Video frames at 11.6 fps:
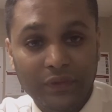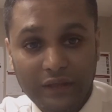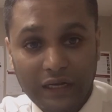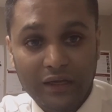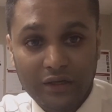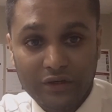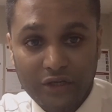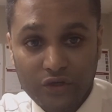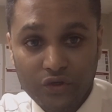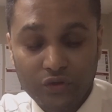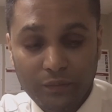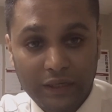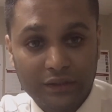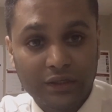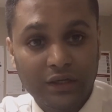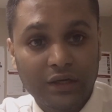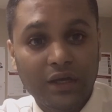That I can tell you, but
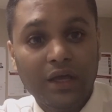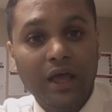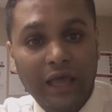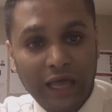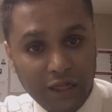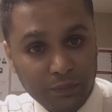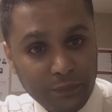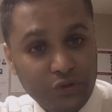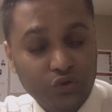help me